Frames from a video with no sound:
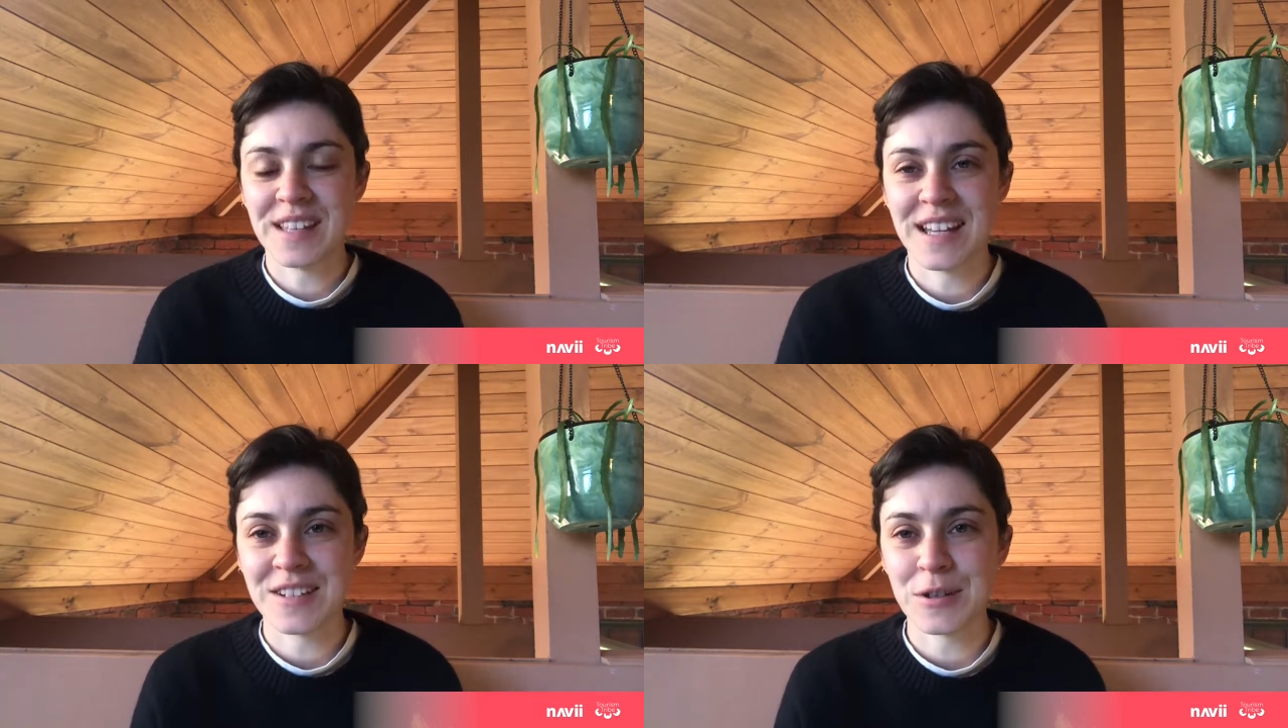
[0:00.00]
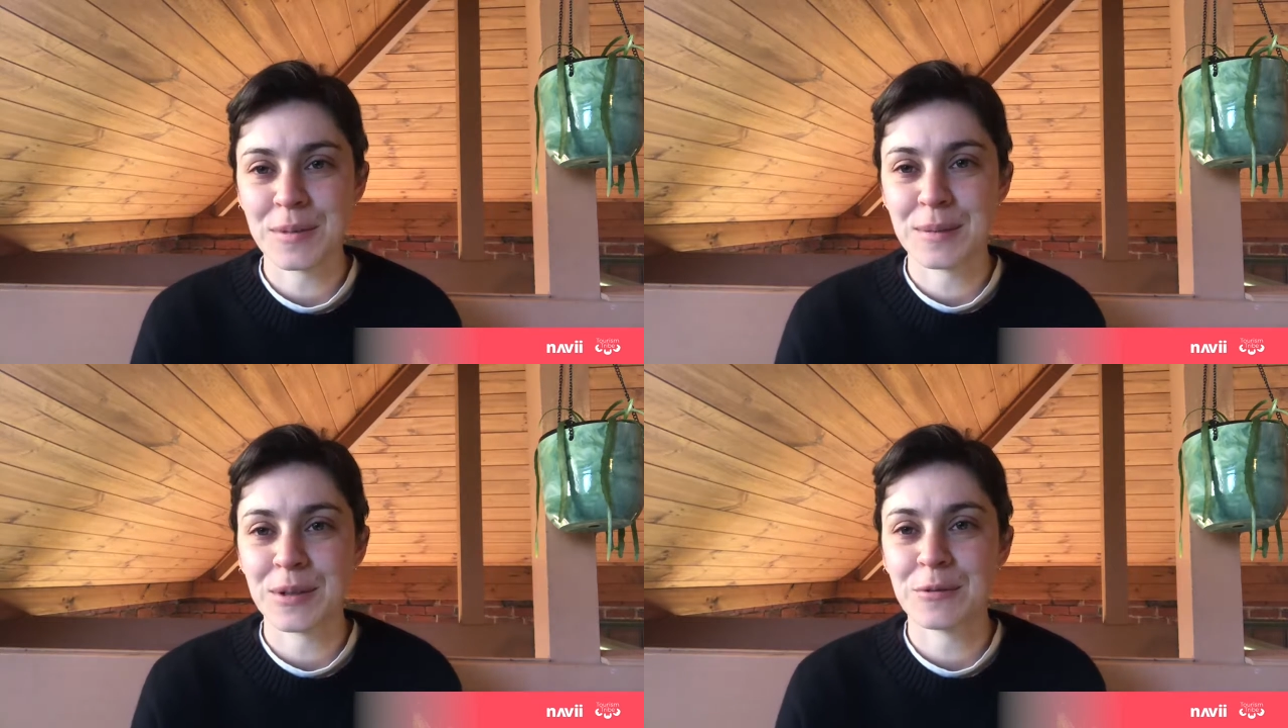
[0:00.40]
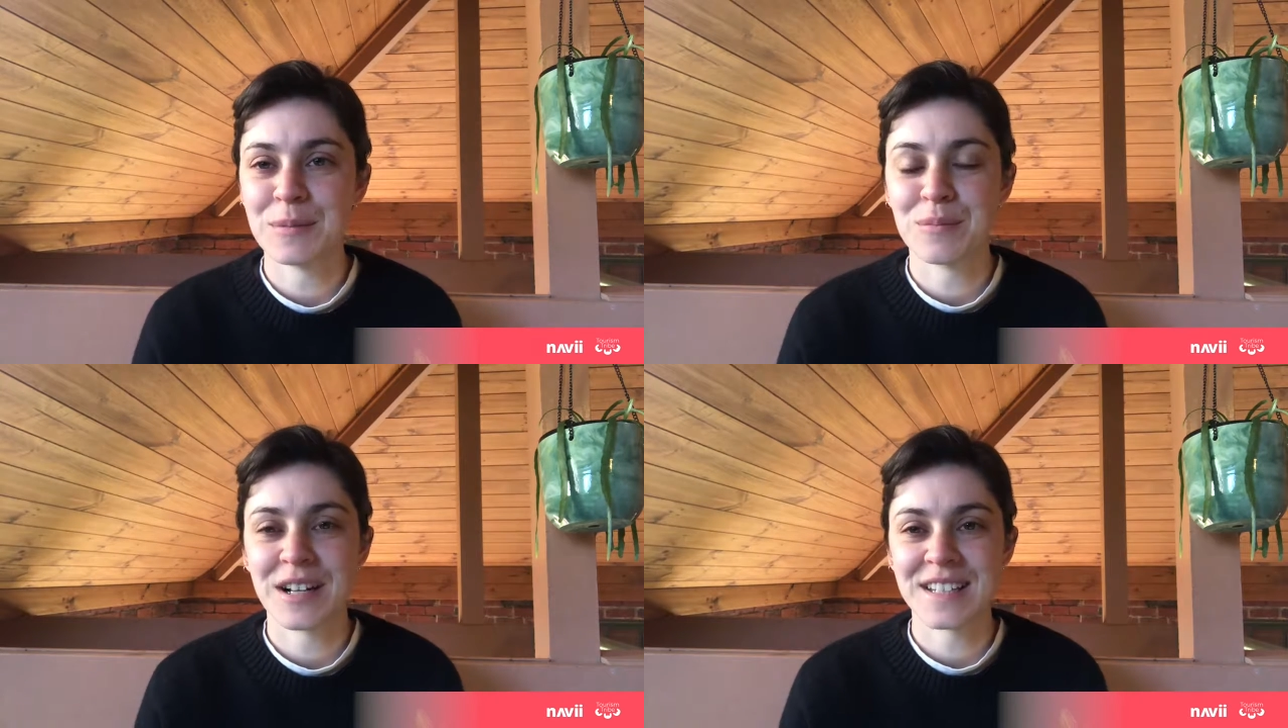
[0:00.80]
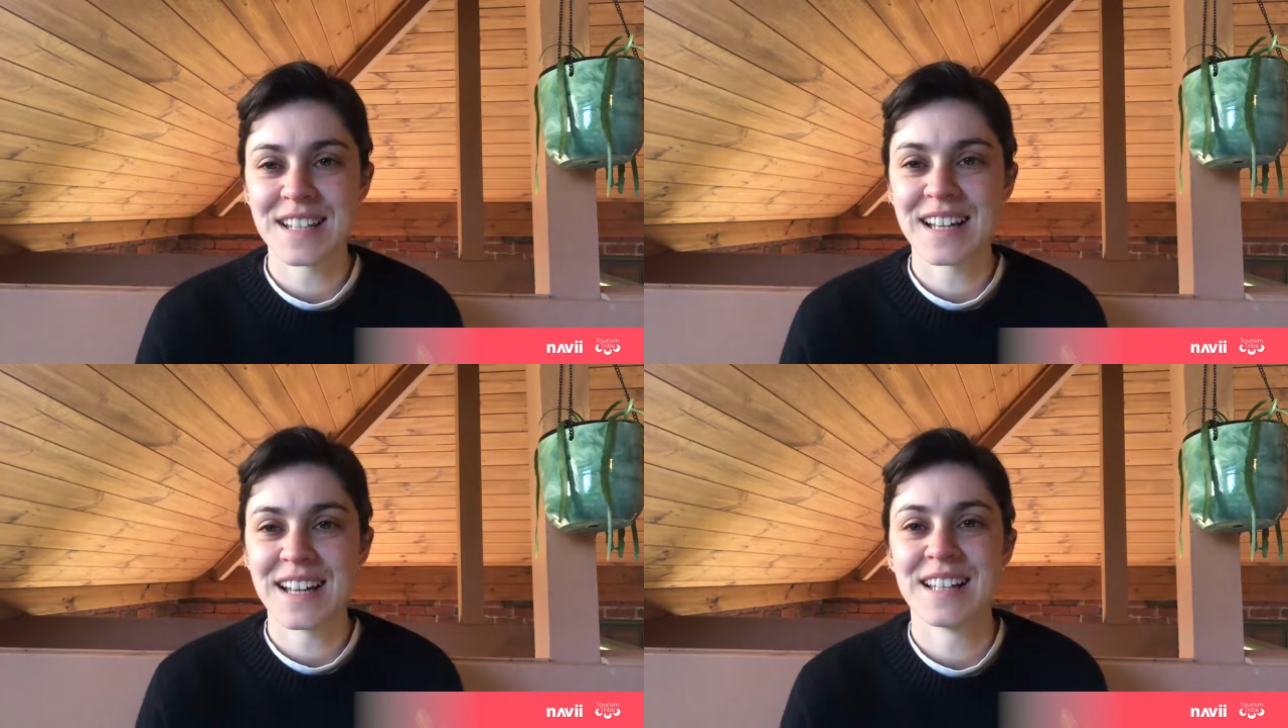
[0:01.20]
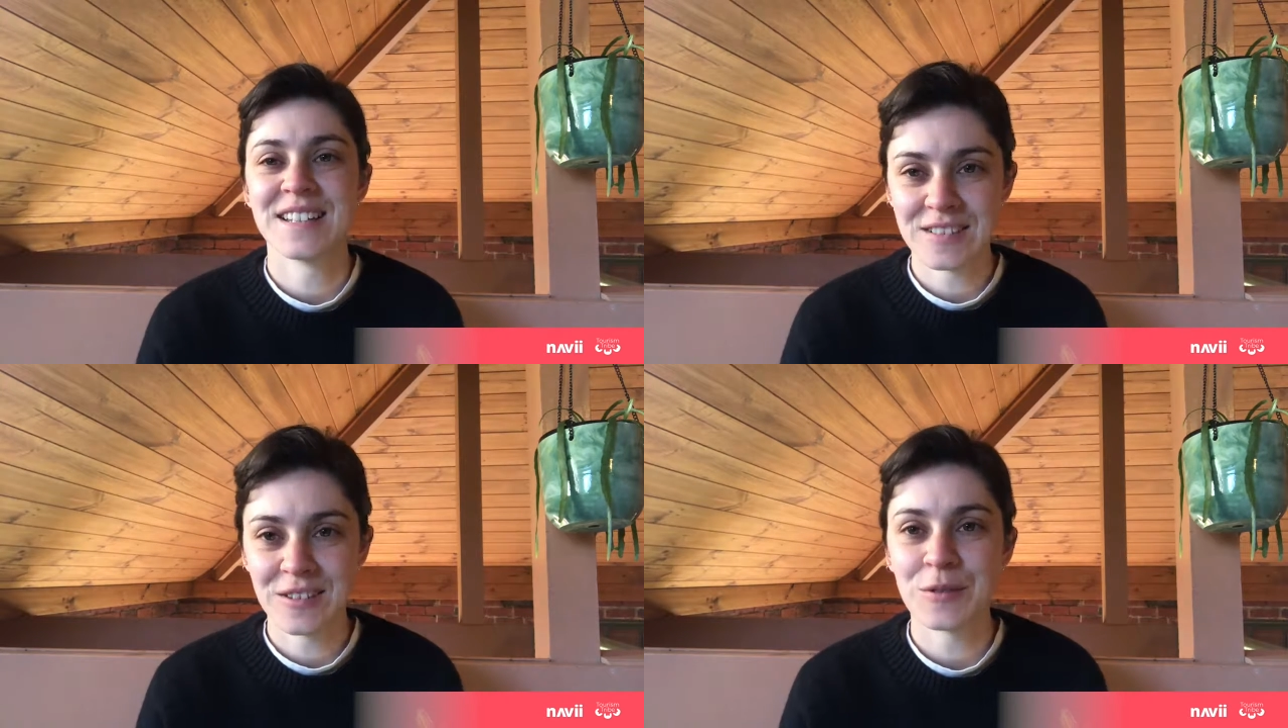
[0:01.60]
and open up your web browser
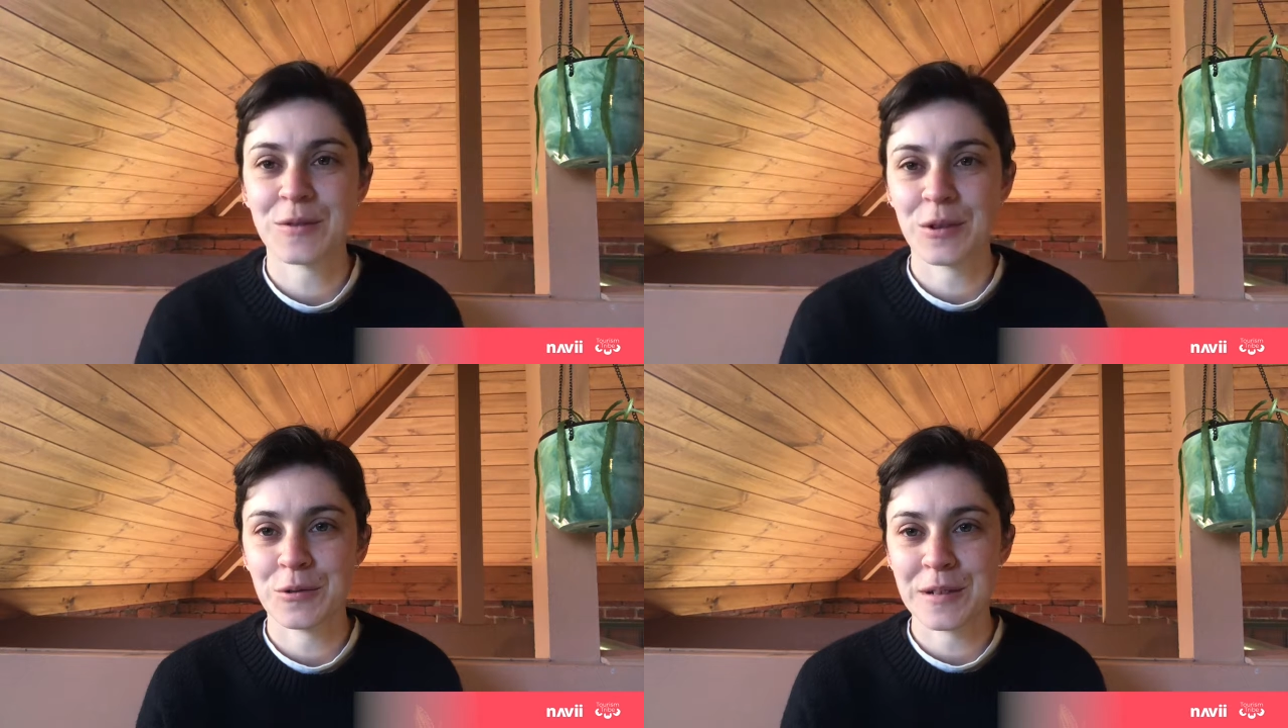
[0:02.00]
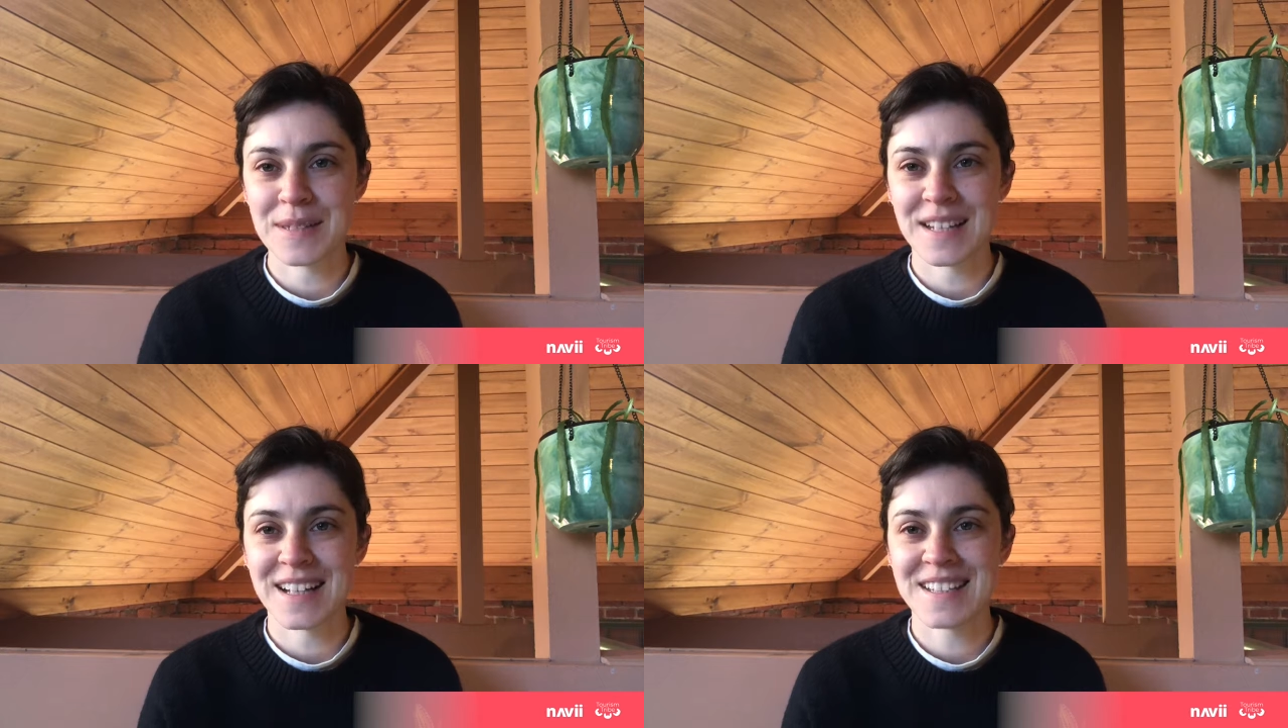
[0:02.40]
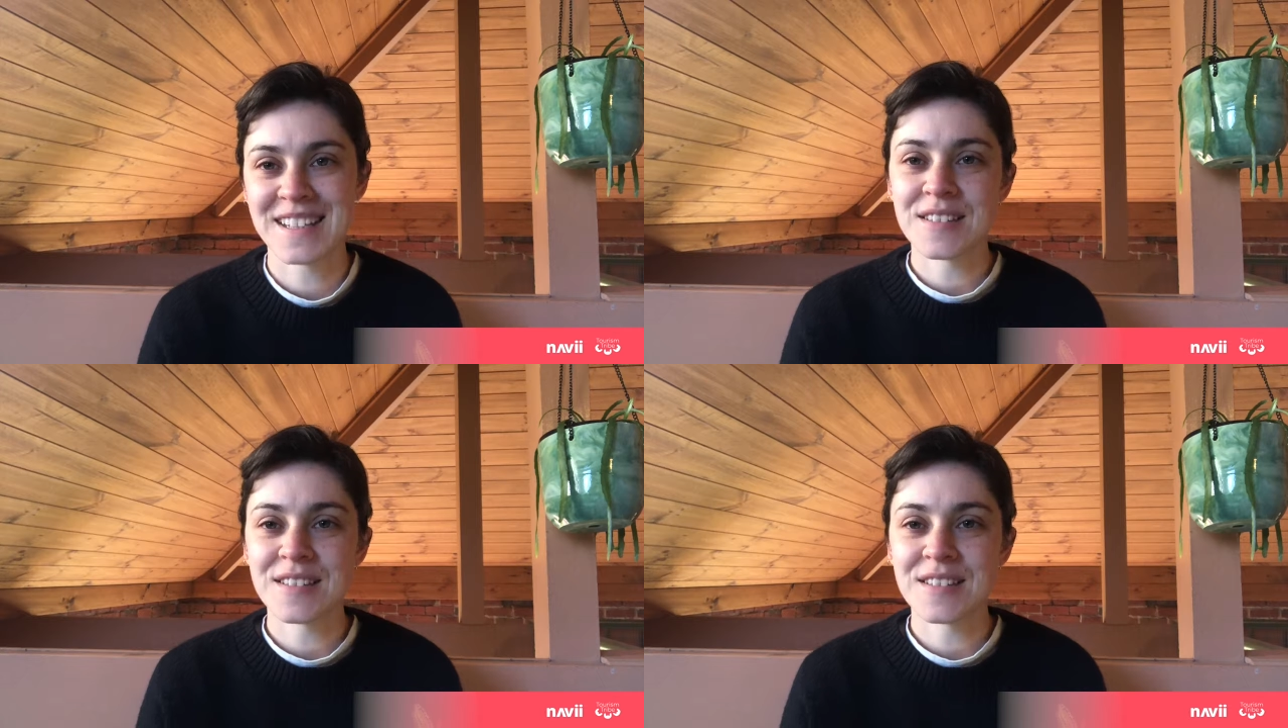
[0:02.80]
and look for your website